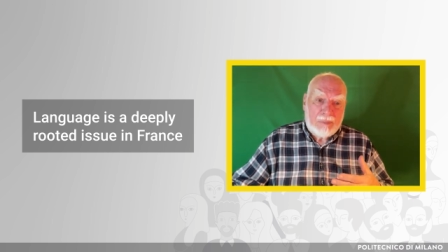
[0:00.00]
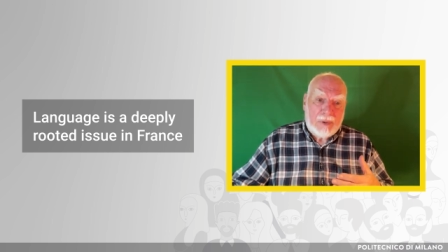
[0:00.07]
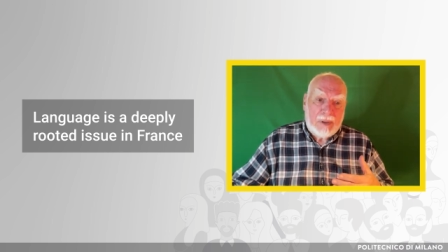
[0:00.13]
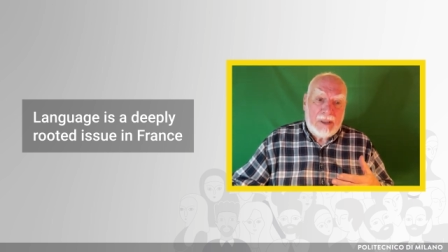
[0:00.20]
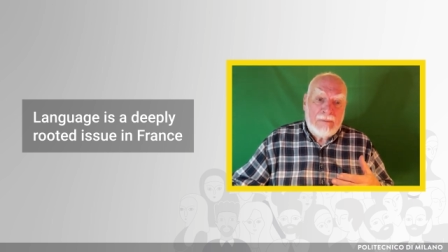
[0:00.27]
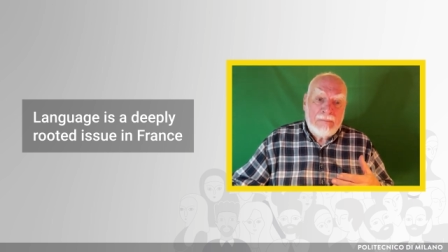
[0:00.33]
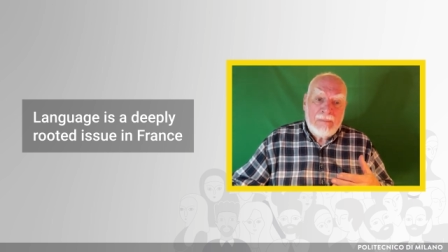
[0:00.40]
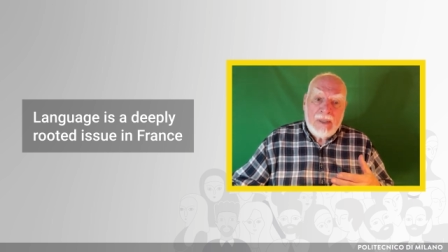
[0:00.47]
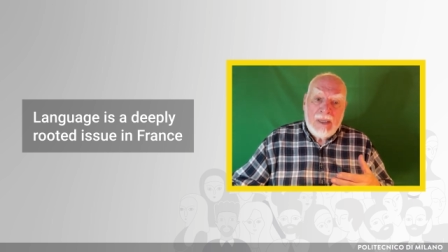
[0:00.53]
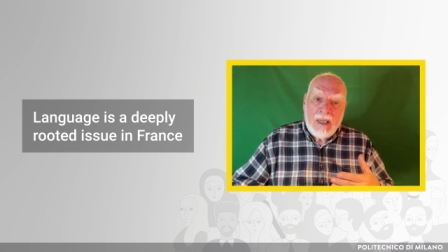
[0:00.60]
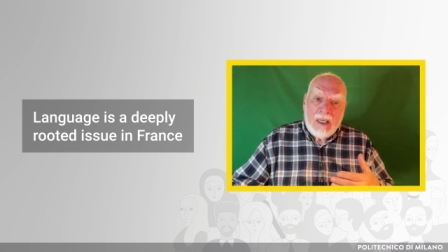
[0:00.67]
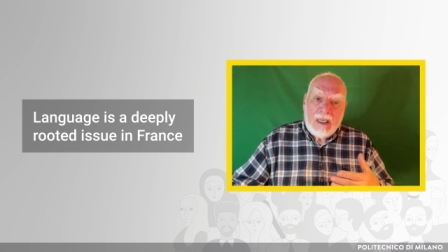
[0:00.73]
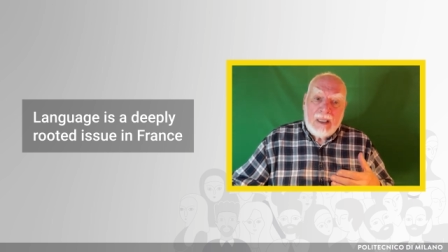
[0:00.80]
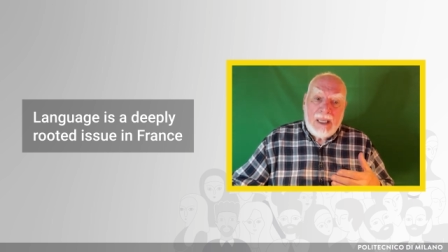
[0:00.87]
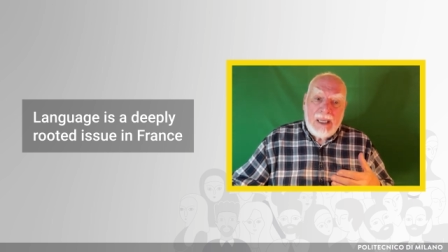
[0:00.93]
But
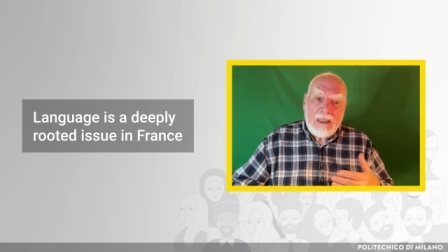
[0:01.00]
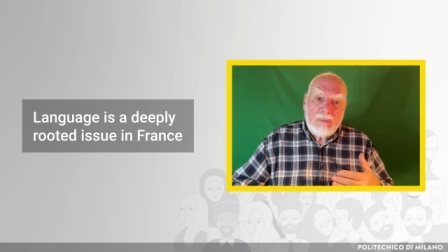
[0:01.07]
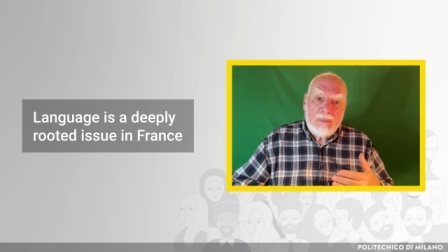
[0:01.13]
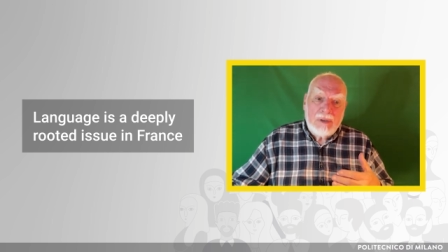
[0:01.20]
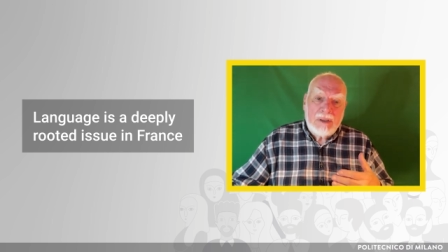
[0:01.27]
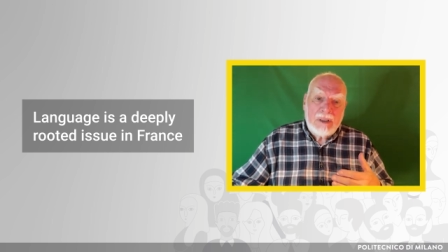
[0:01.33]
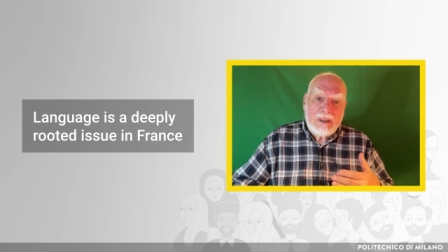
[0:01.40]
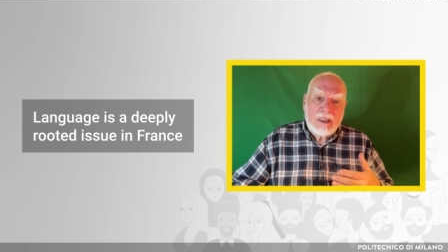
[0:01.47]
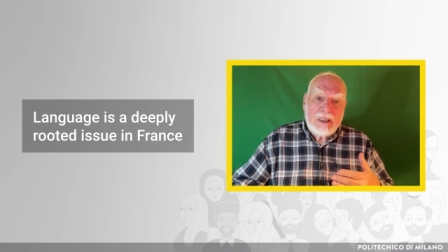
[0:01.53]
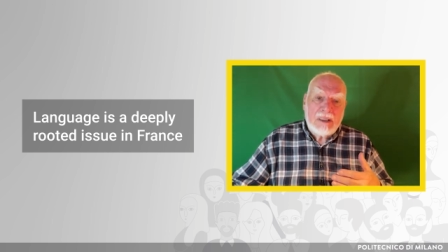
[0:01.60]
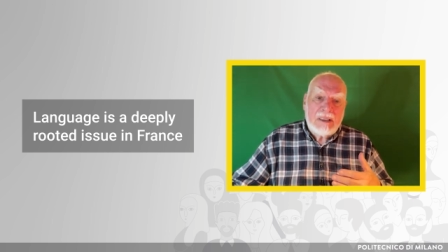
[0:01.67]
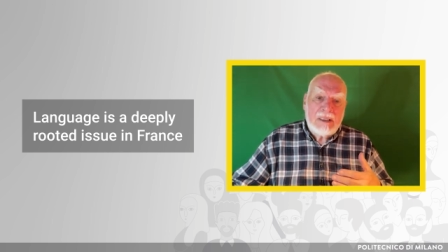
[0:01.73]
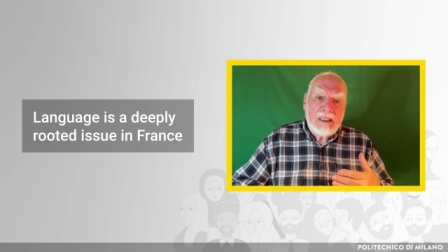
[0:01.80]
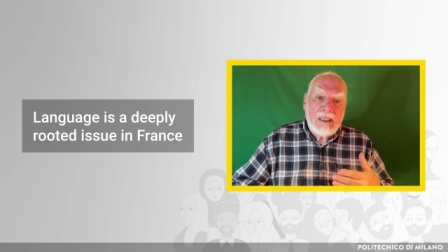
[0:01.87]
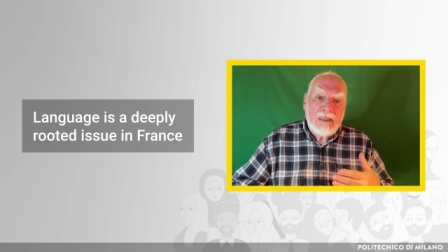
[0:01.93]
language is a
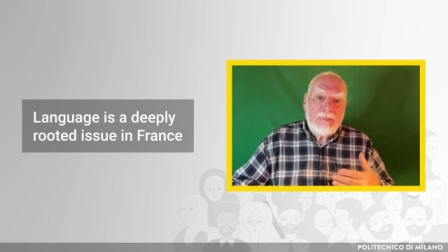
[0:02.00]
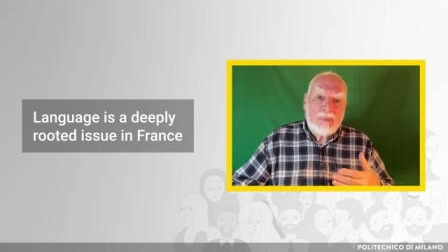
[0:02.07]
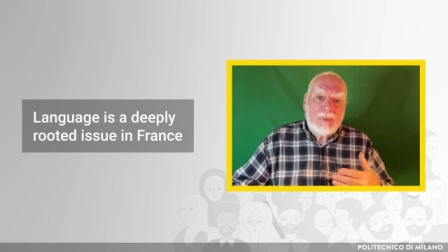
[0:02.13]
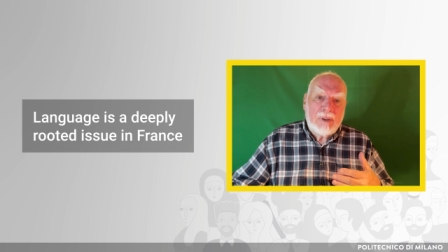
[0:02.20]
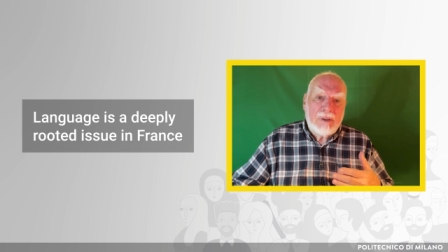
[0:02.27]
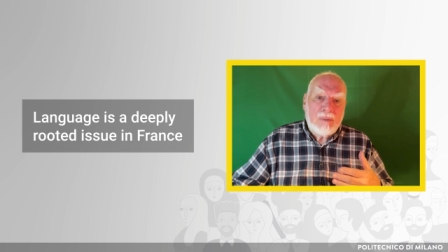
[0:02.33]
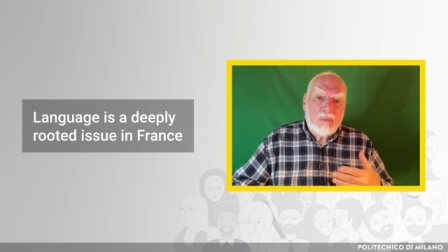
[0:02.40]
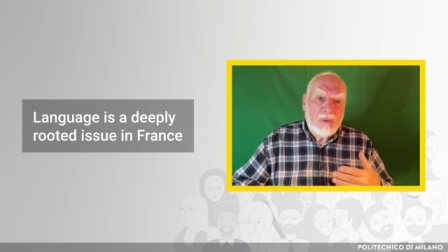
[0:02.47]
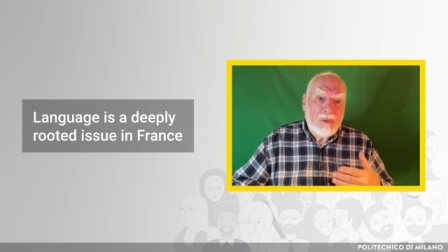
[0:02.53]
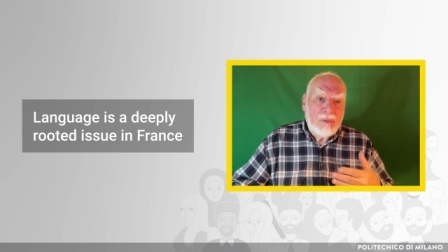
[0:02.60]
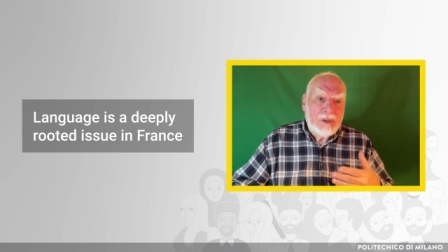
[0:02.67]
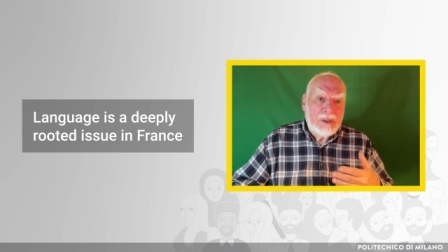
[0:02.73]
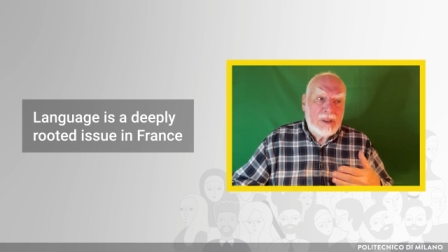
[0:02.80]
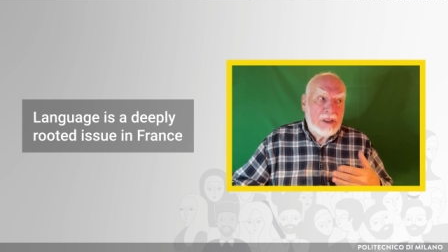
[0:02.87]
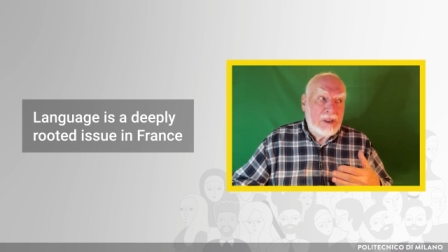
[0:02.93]
deeply
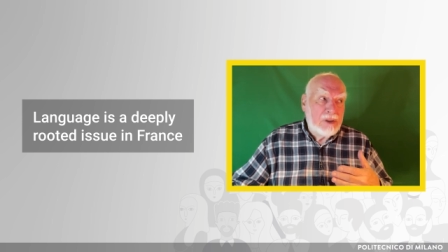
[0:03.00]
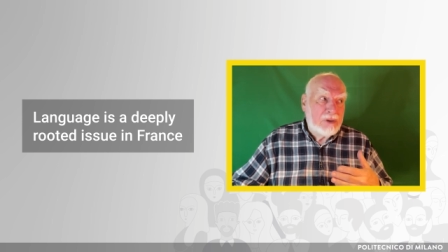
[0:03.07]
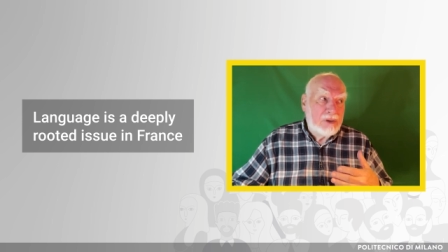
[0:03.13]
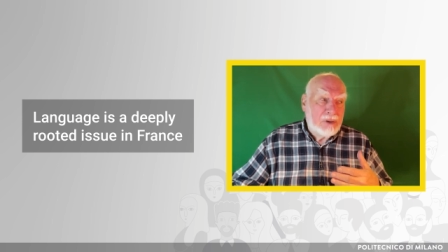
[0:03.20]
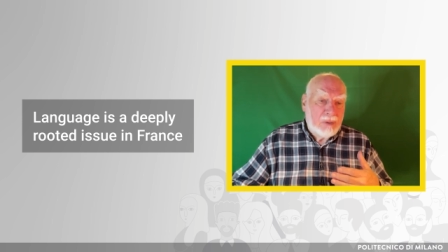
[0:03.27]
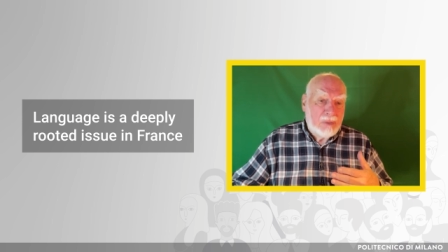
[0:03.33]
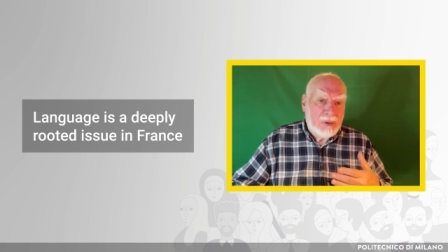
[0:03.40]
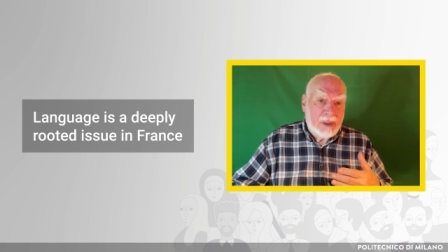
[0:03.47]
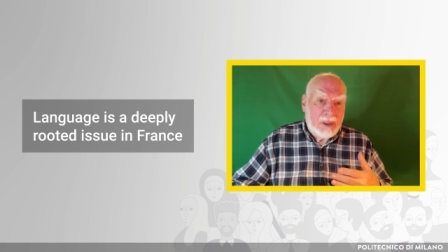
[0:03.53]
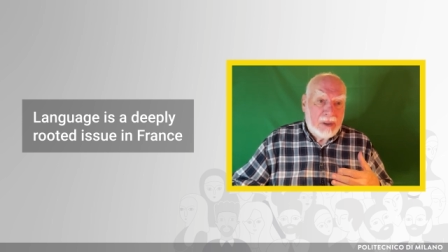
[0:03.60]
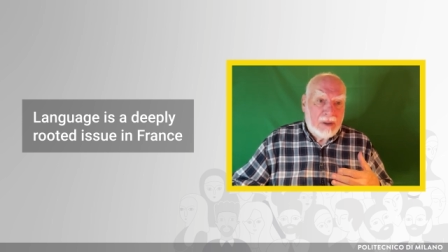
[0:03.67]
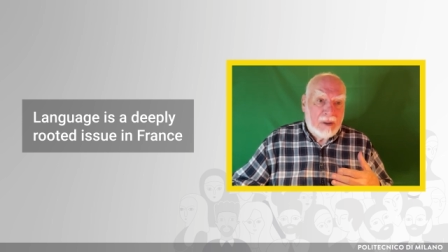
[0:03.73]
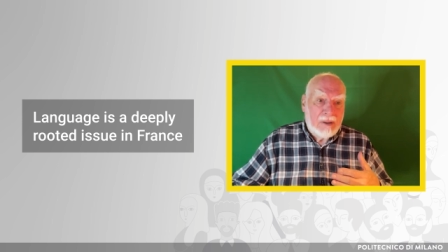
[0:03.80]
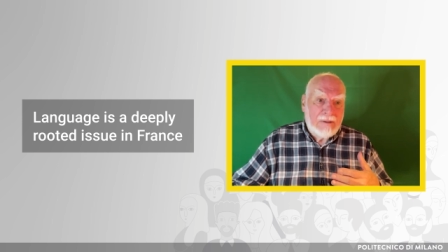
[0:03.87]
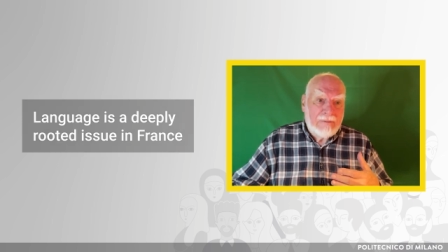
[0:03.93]
rooted issue
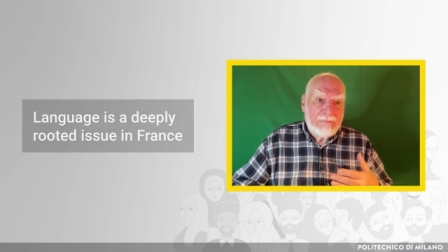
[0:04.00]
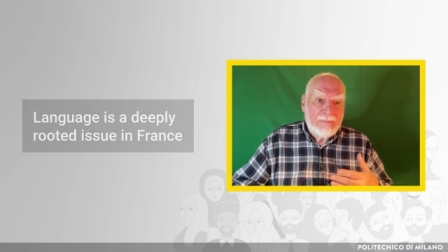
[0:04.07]
here.